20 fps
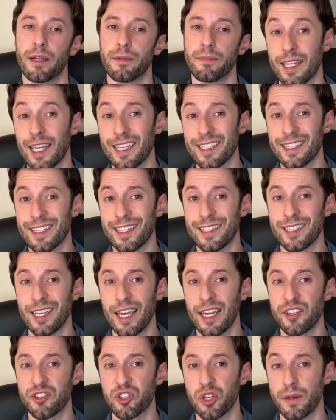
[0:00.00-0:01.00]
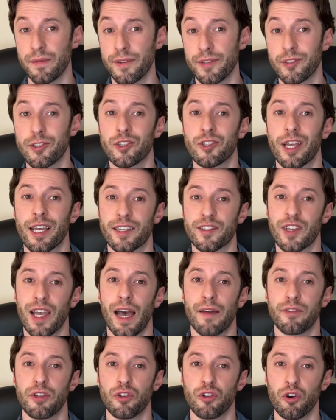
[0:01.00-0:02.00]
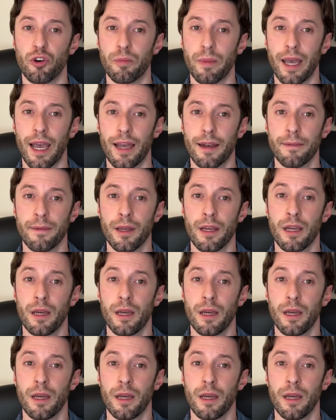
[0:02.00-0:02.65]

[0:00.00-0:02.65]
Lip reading: At the end of the day, services like Savvy Nomad